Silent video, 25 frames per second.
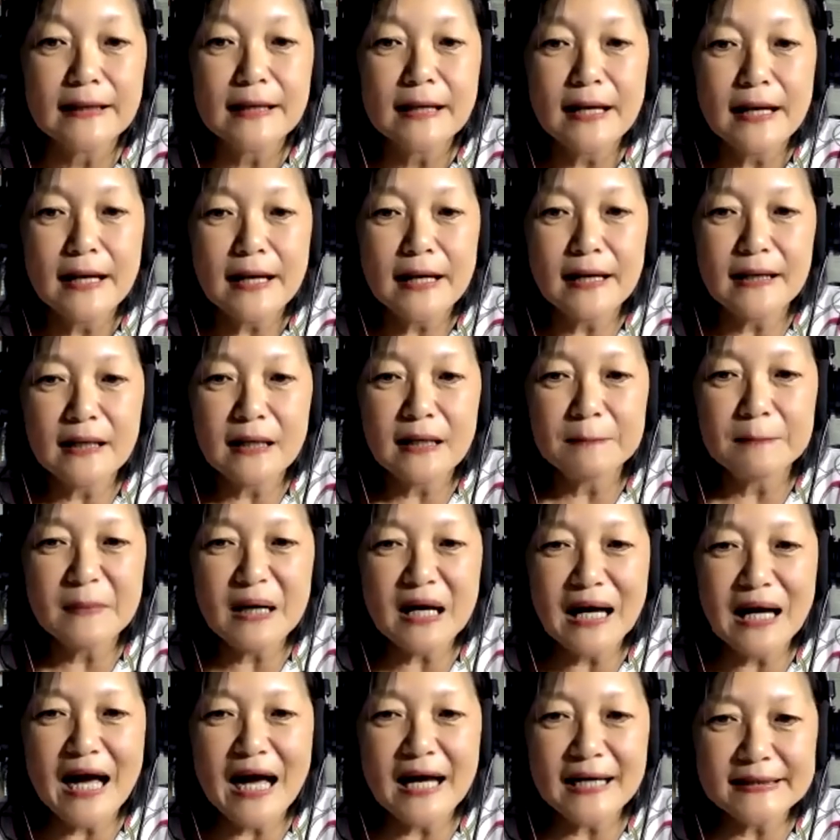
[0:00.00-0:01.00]
Hmm. Um, mm.
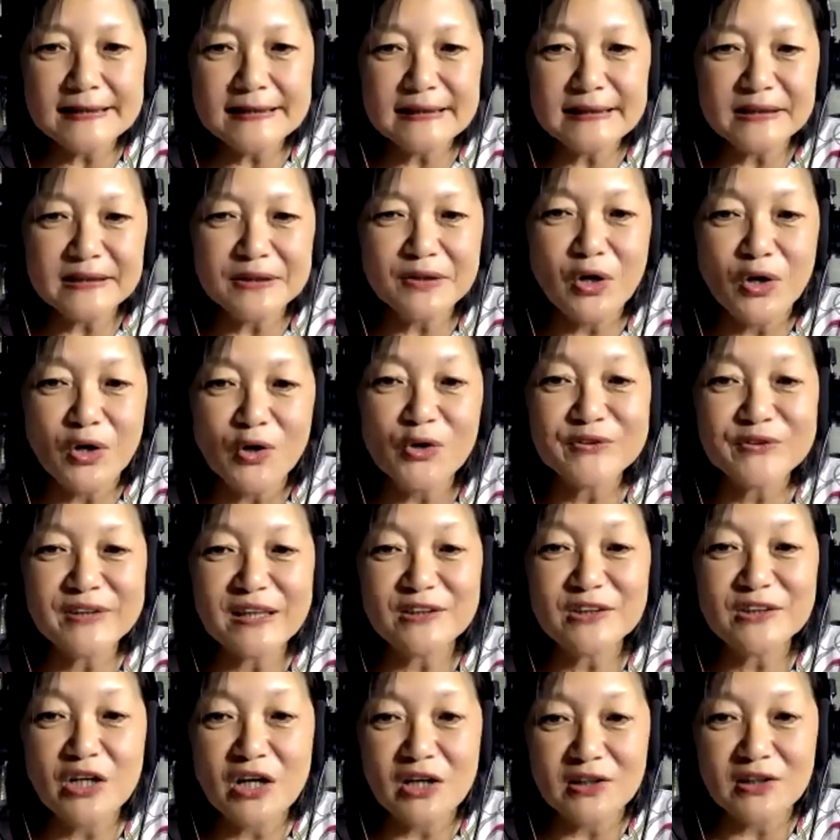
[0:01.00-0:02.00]
I did all the
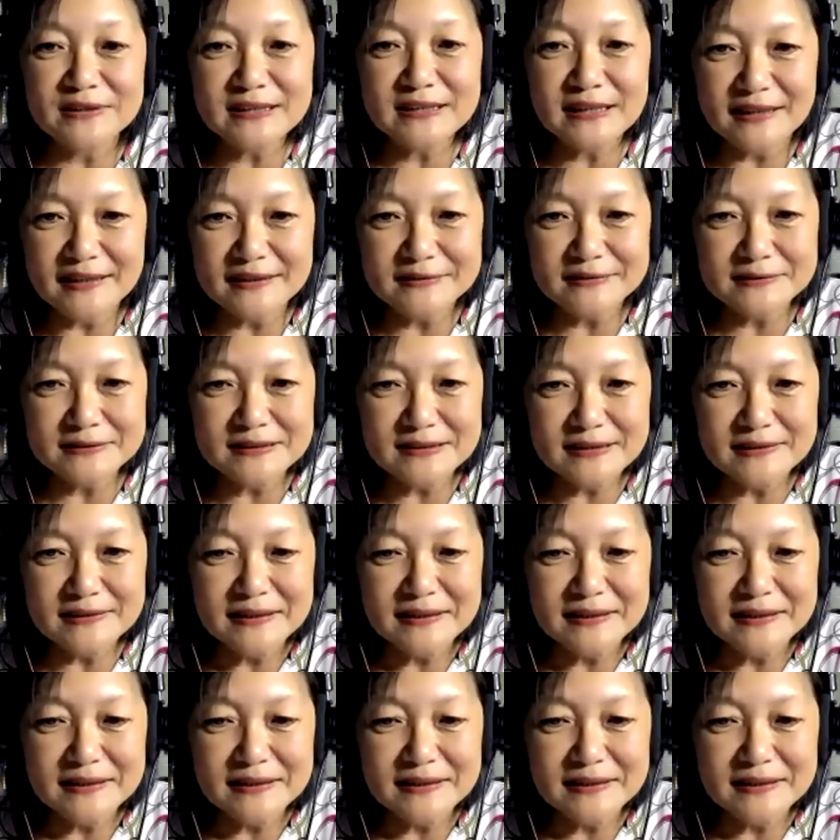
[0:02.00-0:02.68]
content,